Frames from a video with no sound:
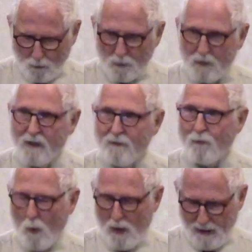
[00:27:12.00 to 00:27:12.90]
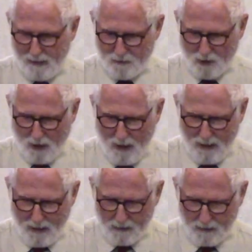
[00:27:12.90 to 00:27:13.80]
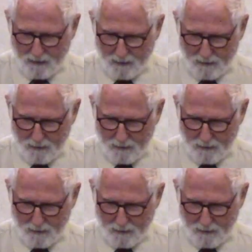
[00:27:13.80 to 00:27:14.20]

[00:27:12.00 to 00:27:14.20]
give way to hating,